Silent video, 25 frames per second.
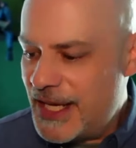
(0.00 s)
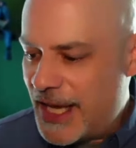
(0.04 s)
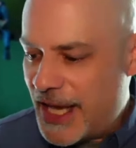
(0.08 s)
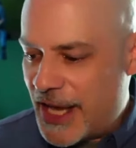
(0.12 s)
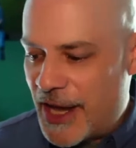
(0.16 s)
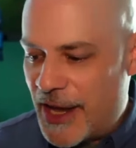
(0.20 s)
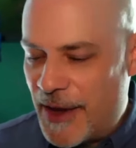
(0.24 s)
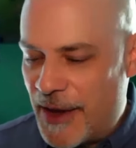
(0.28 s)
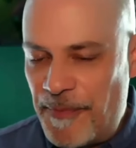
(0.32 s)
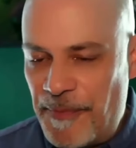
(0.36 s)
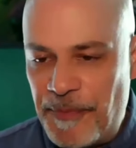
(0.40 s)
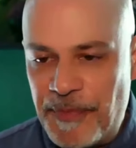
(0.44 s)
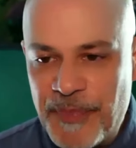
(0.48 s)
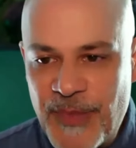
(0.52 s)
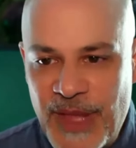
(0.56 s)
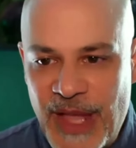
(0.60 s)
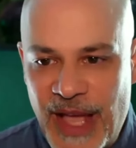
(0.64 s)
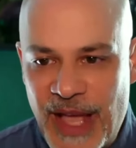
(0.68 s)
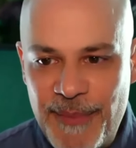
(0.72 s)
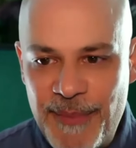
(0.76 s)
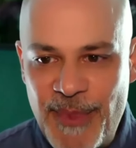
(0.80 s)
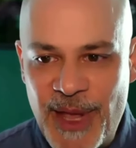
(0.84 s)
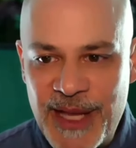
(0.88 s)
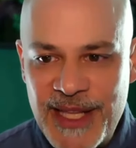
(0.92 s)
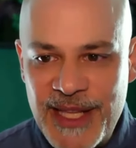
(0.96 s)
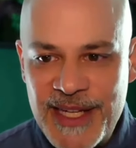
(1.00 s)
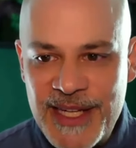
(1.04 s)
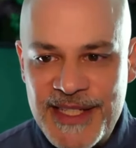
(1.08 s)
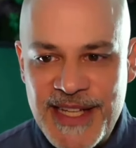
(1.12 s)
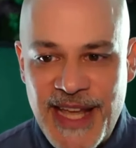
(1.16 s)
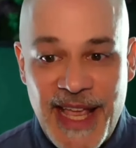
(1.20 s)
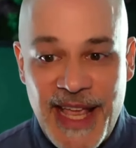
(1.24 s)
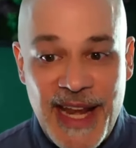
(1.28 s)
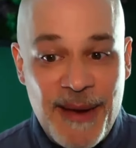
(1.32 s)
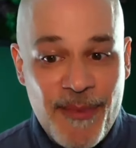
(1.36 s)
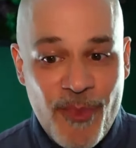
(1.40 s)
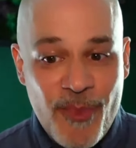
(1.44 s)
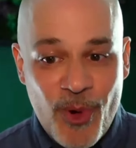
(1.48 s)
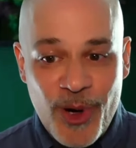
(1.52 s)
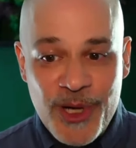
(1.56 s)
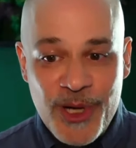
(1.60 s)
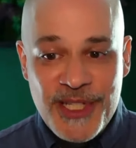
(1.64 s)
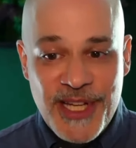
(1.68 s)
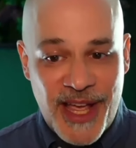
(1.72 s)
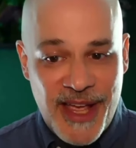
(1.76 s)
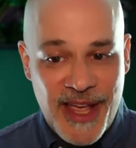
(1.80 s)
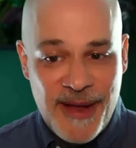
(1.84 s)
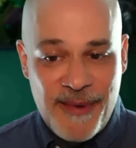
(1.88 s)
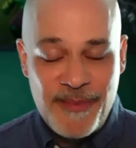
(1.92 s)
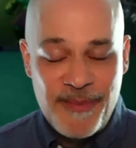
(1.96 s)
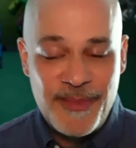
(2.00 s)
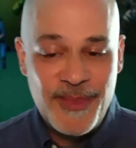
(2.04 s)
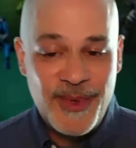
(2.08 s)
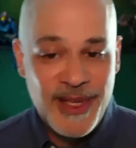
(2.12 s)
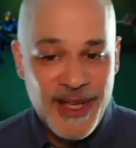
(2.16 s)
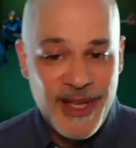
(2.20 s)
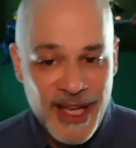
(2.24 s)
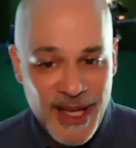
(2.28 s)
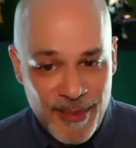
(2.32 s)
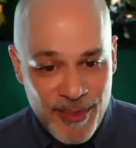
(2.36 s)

I'm not going to take any more time